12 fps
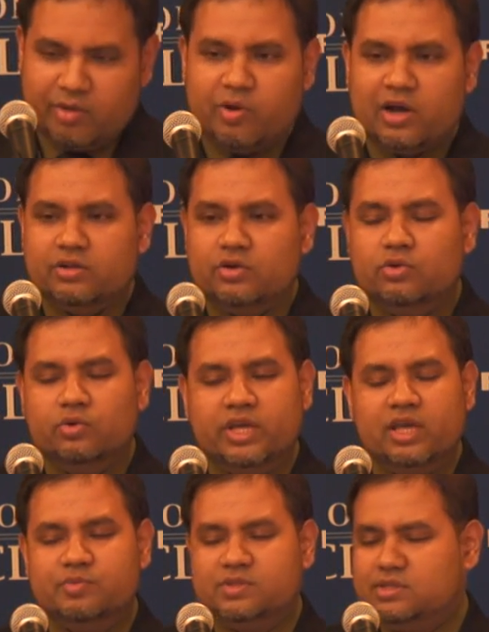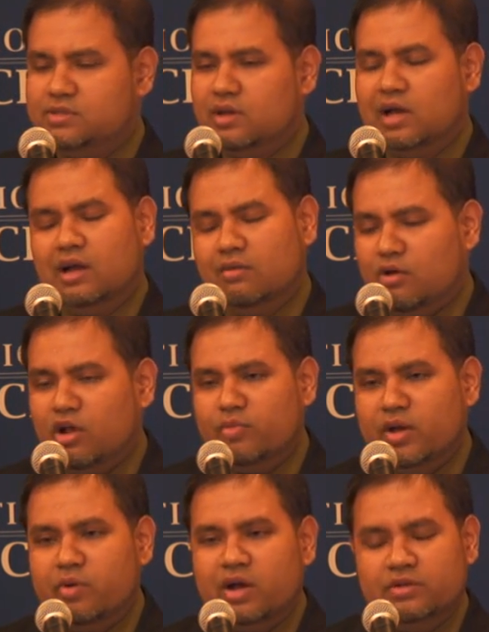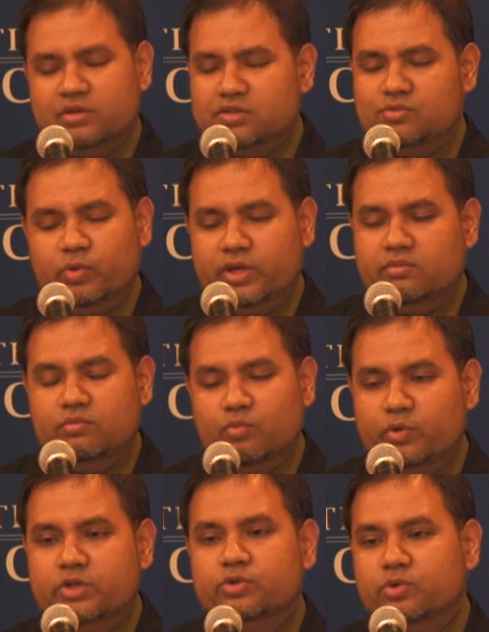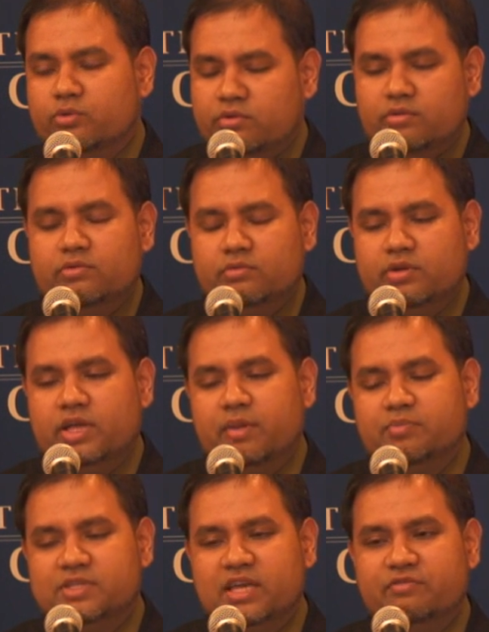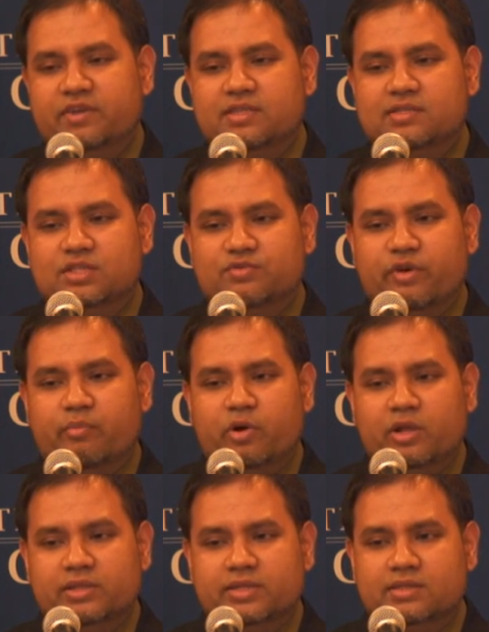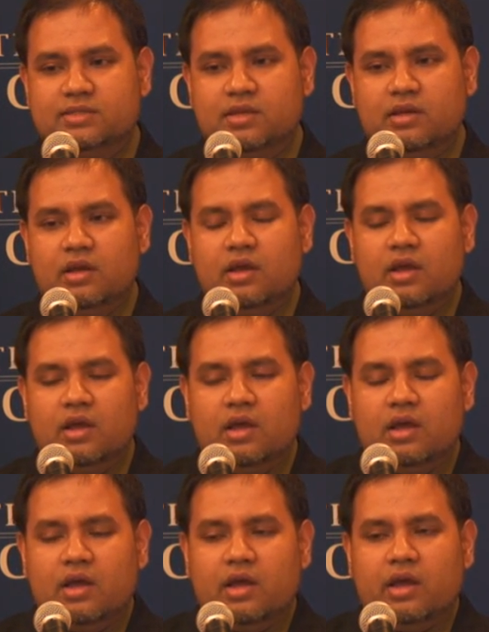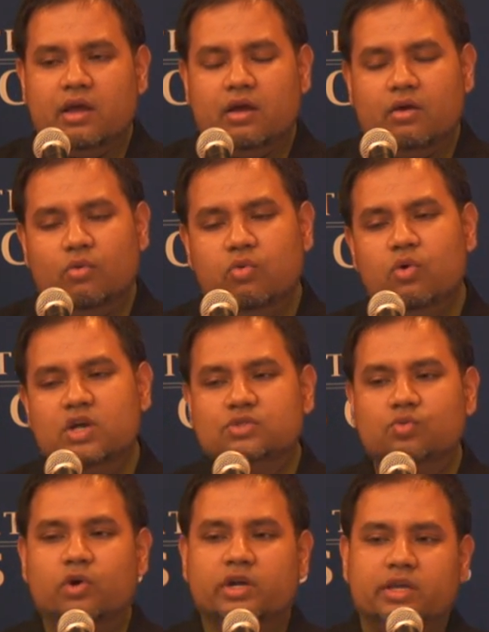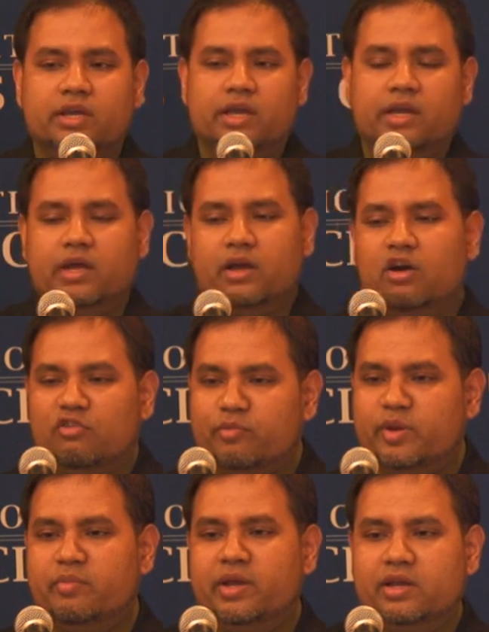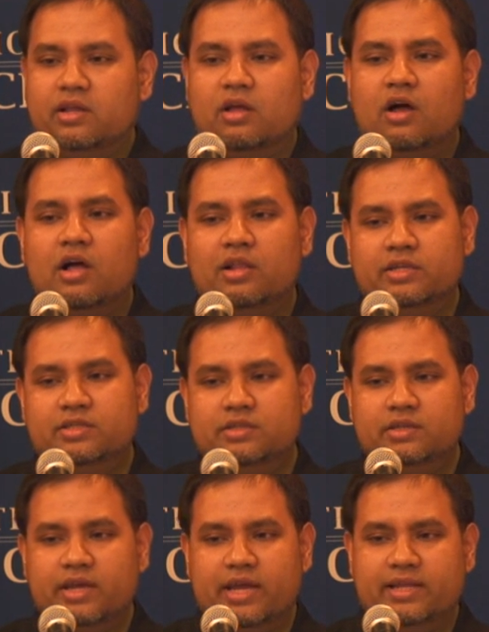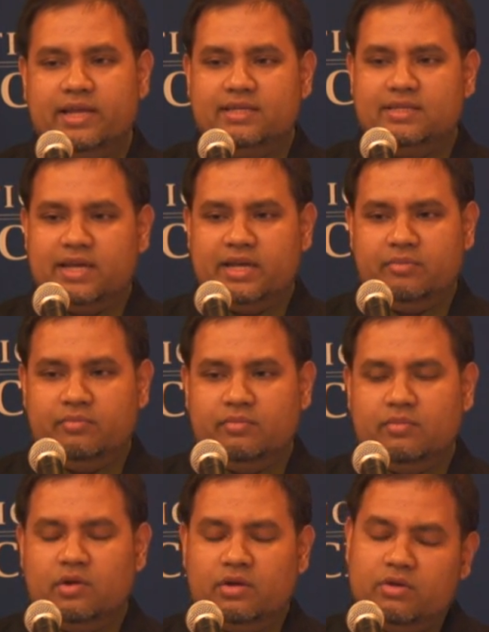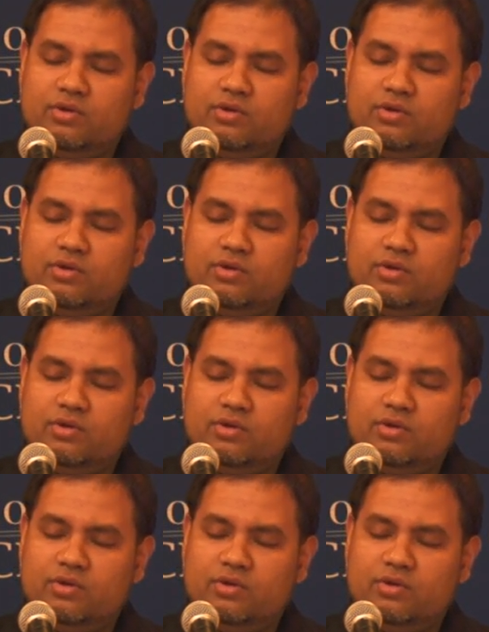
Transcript: My brother, who keeps, all my brothers, we do keep safe distance from politics, who was working in a government medical college at that time.